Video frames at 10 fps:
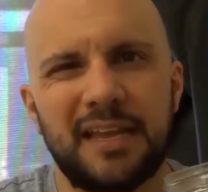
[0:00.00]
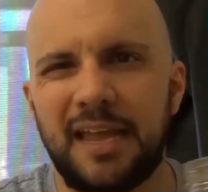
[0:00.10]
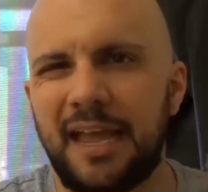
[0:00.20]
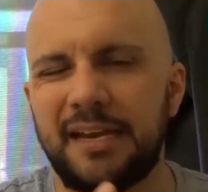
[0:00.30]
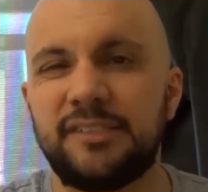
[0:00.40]

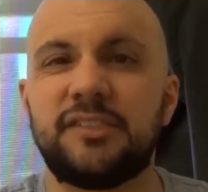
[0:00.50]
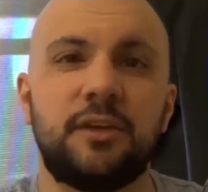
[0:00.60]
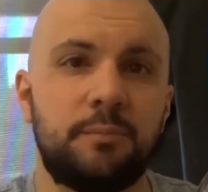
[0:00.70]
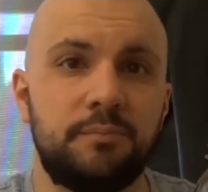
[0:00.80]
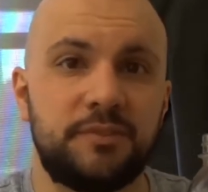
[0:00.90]
and it's
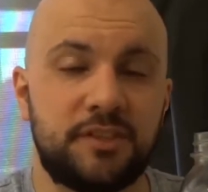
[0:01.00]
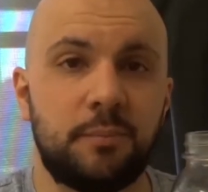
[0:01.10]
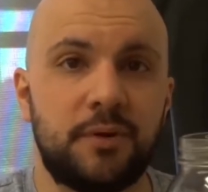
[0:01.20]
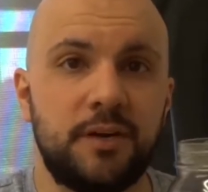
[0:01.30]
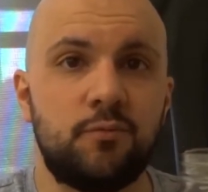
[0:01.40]
still still
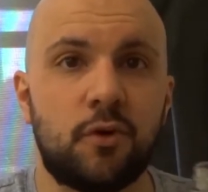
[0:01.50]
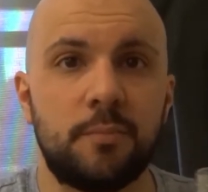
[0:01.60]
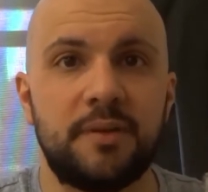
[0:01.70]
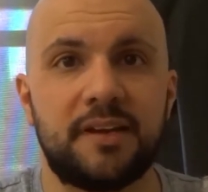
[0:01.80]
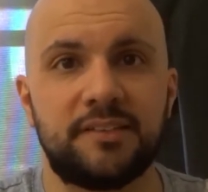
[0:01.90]
pretty warm
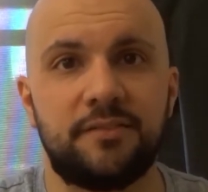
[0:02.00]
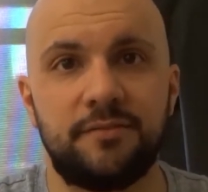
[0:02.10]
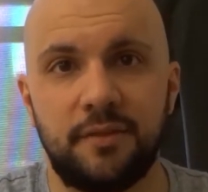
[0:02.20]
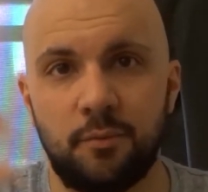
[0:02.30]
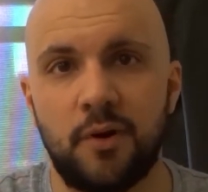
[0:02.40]
because
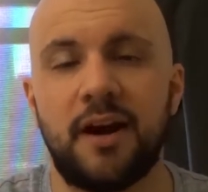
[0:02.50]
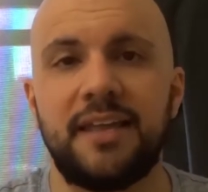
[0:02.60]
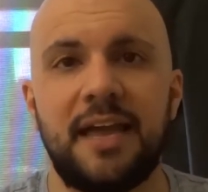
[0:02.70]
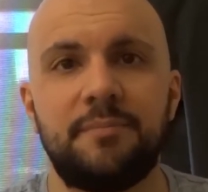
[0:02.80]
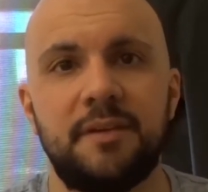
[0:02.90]
of where I
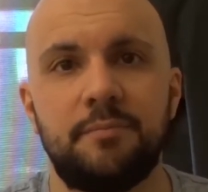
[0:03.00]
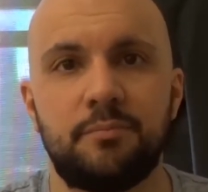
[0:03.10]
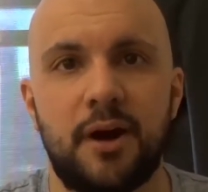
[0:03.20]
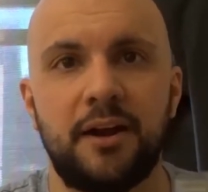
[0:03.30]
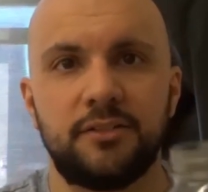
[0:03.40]
kept it
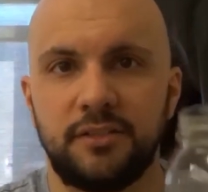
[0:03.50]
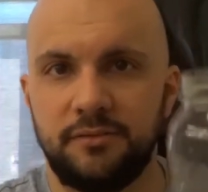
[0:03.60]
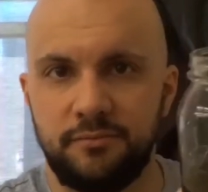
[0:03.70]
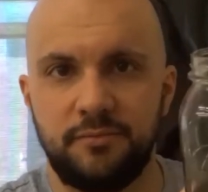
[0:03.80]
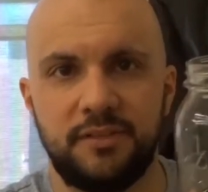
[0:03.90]
prior to
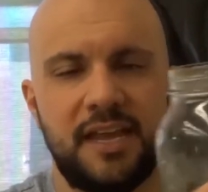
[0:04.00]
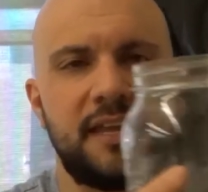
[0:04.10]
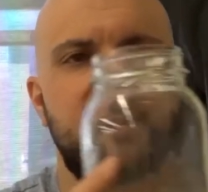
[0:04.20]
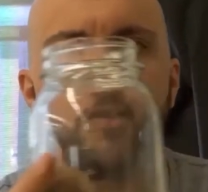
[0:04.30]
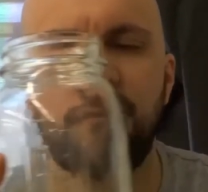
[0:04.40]

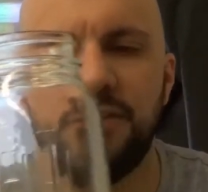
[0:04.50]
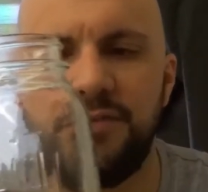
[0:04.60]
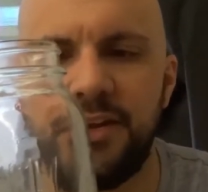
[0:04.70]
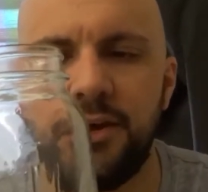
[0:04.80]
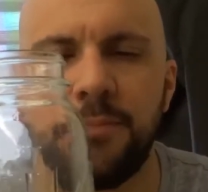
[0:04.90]
taking it out for the
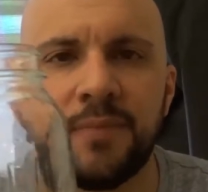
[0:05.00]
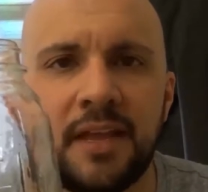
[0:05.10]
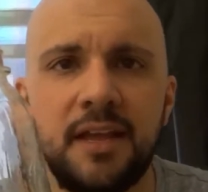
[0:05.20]
video.